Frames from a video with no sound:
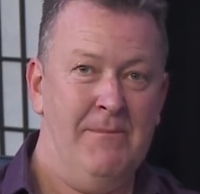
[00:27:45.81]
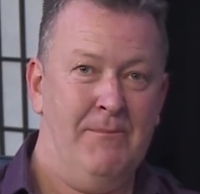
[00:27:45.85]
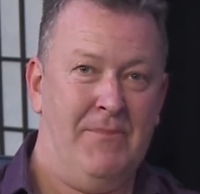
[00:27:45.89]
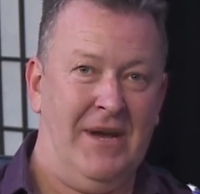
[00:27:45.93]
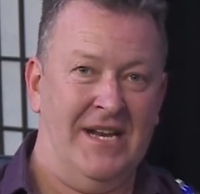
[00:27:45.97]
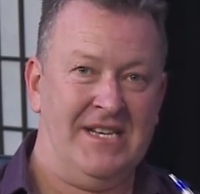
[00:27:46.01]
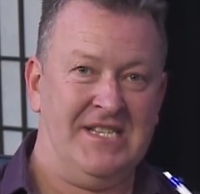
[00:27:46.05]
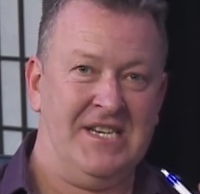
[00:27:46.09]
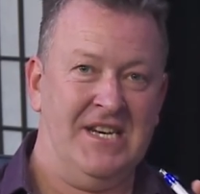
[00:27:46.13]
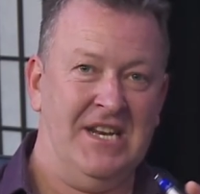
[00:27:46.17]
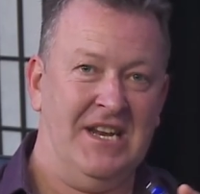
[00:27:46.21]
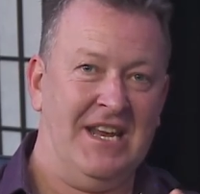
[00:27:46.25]

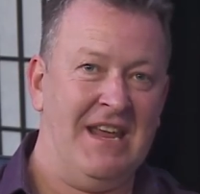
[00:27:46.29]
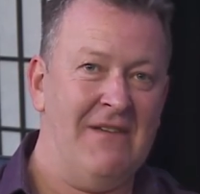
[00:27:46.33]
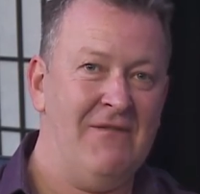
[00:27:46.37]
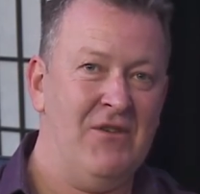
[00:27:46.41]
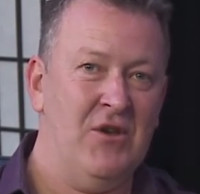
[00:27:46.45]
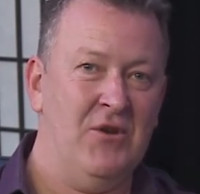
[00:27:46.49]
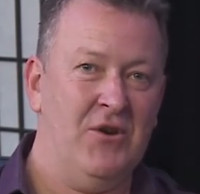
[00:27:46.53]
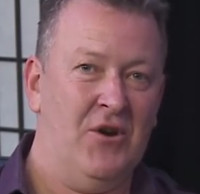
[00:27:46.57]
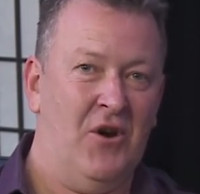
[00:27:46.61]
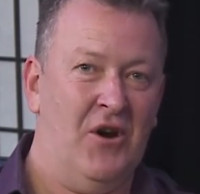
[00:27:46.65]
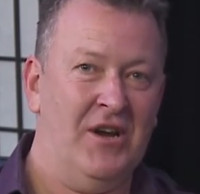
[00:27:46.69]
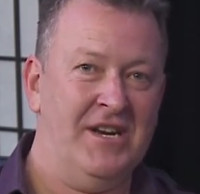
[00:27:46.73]
But to give
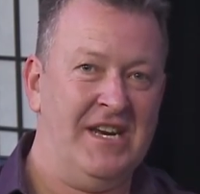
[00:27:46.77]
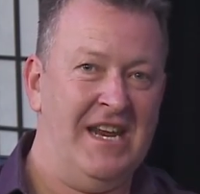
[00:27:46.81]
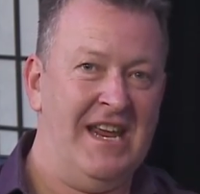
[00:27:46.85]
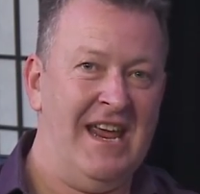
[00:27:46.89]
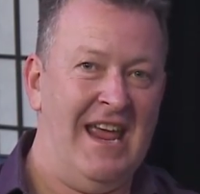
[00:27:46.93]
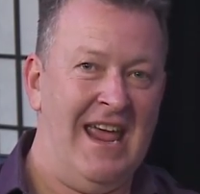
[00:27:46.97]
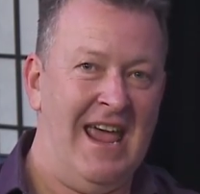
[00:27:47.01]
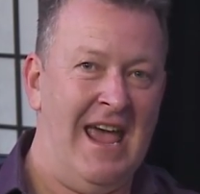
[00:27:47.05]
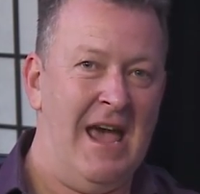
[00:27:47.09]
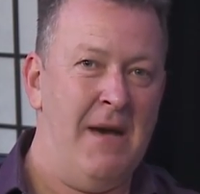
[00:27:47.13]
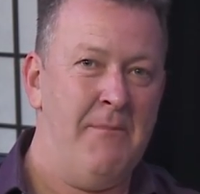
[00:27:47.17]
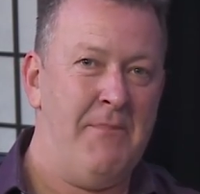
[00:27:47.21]
you an
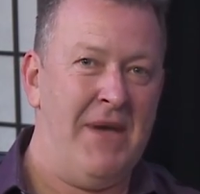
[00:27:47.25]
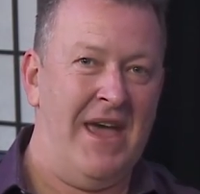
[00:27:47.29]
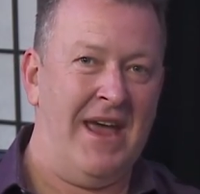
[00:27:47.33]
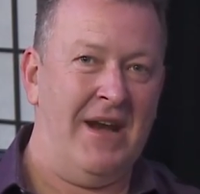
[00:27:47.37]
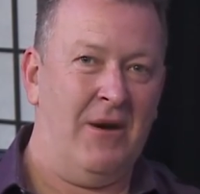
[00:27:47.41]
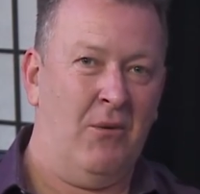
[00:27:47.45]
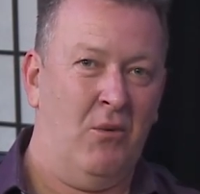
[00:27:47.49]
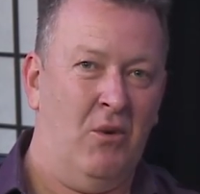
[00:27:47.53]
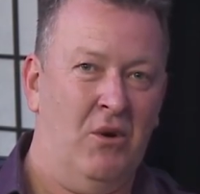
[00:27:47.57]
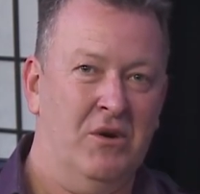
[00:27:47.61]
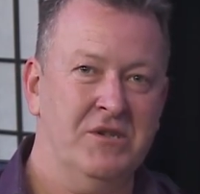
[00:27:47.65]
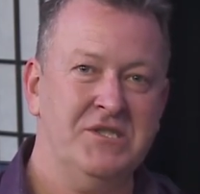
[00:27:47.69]
idea how
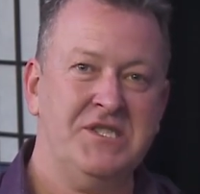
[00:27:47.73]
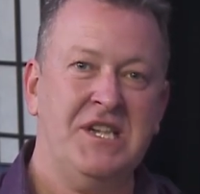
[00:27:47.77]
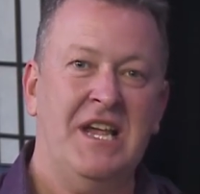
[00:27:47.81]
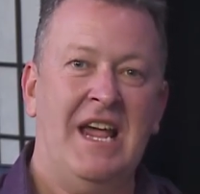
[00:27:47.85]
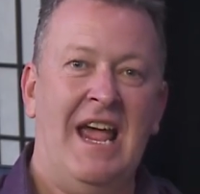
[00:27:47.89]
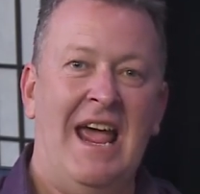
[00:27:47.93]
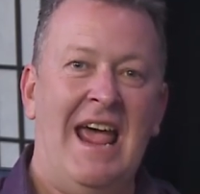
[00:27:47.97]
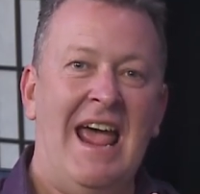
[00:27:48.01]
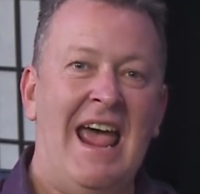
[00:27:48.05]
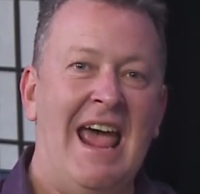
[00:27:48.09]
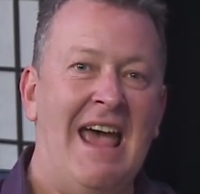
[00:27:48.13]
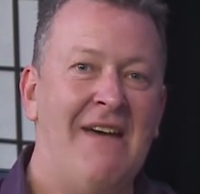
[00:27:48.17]
bad it was,
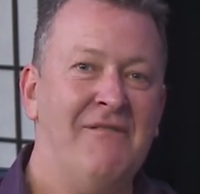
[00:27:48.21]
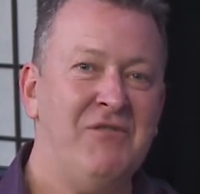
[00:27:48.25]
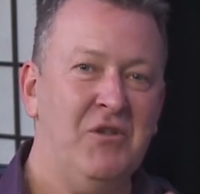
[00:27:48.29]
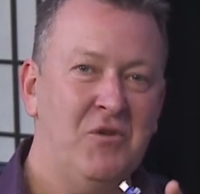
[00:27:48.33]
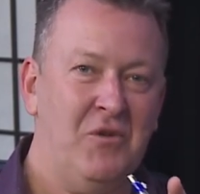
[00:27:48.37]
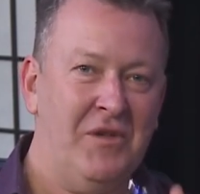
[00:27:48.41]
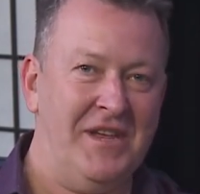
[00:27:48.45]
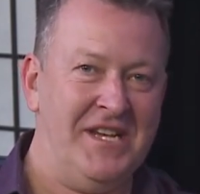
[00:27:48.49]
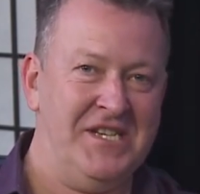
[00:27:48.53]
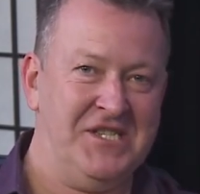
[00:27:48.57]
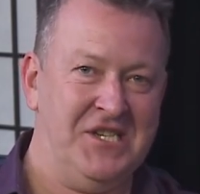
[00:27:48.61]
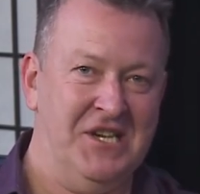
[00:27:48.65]
have a
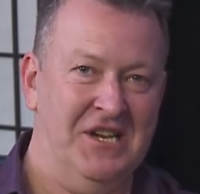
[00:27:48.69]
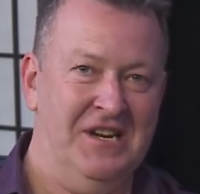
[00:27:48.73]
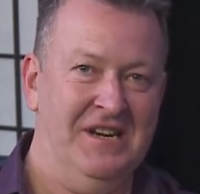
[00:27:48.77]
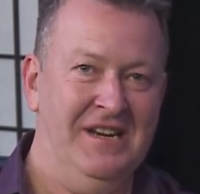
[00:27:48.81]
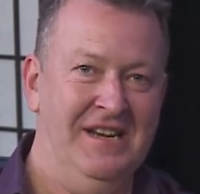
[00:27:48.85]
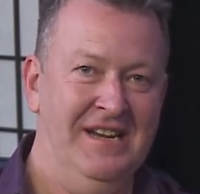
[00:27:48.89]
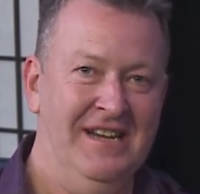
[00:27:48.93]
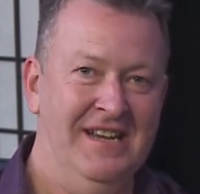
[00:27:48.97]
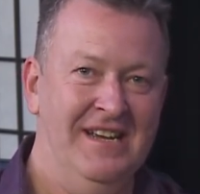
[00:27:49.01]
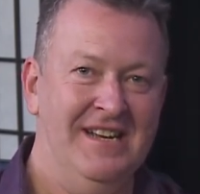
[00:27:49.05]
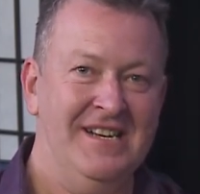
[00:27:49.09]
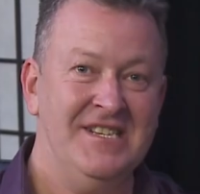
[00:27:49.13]

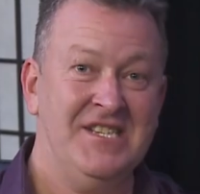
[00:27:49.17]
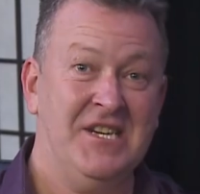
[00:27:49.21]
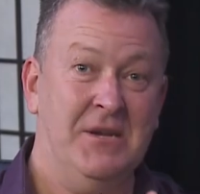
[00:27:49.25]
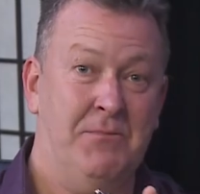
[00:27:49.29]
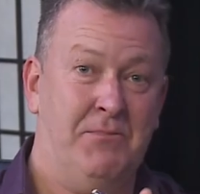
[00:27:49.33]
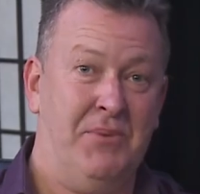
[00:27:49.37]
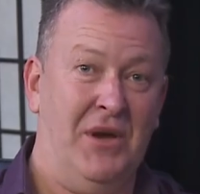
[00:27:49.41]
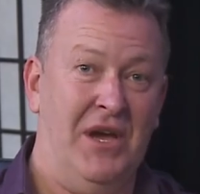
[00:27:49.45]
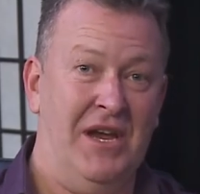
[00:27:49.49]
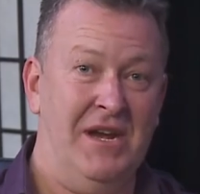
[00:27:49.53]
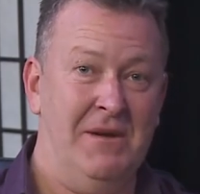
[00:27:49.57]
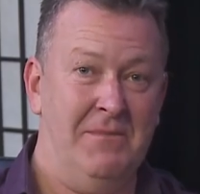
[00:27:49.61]
listen to
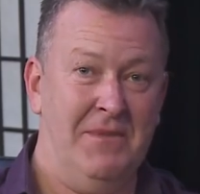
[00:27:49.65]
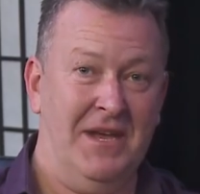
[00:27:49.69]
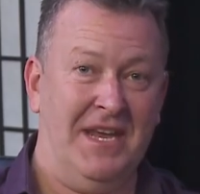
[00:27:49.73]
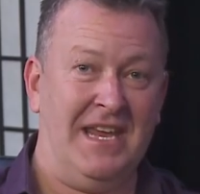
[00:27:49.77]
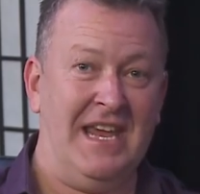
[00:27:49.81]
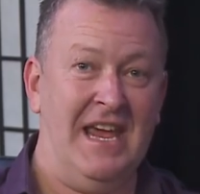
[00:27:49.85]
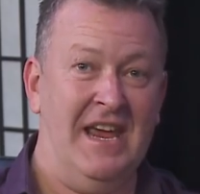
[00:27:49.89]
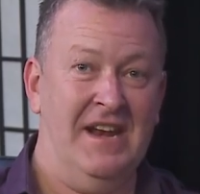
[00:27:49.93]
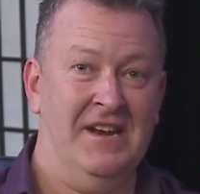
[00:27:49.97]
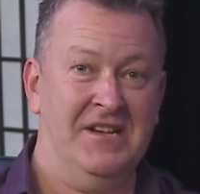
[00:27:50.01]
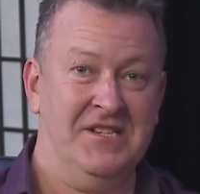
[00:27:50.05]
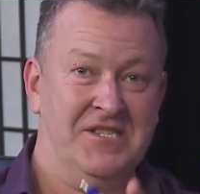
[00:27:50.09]
Peter
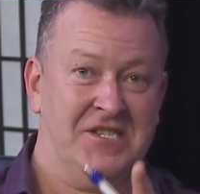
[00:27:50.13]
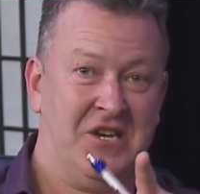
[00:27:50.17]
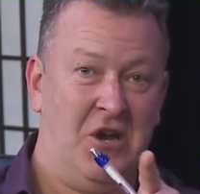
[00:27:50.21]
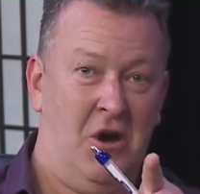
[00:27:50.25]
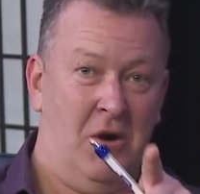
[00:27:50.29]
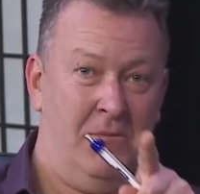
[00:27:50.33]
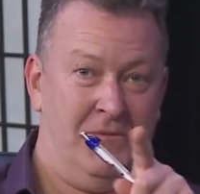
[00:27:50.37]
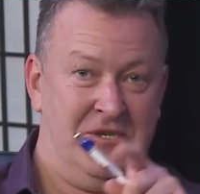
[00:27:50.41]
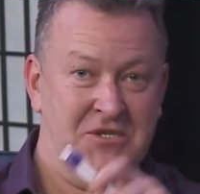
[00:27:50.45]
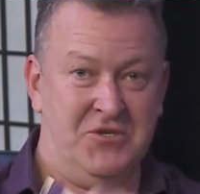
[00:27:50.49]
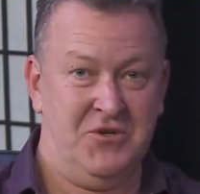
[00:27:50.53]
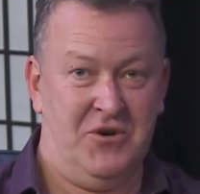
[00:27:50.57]
McKenna's
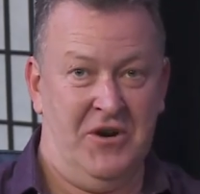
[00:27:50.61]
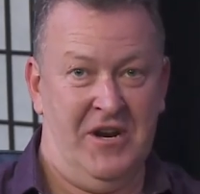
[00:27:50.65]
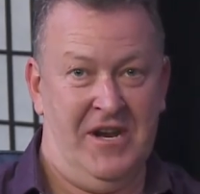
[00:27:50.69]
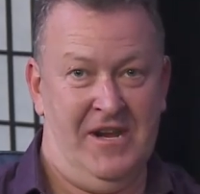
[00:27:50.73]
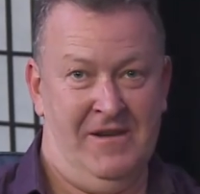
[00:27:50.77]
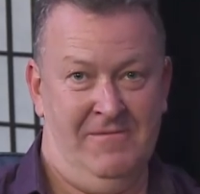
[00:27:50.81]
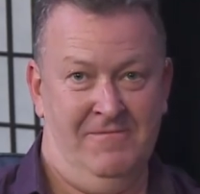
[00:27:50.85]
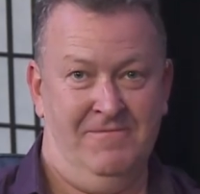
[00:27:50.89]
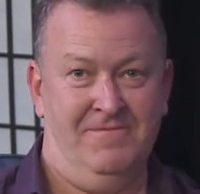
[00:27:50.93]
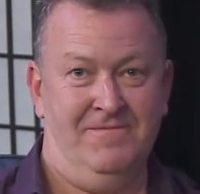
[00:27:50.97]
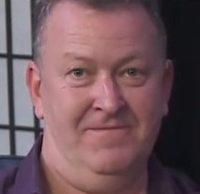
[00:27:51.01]
commentary.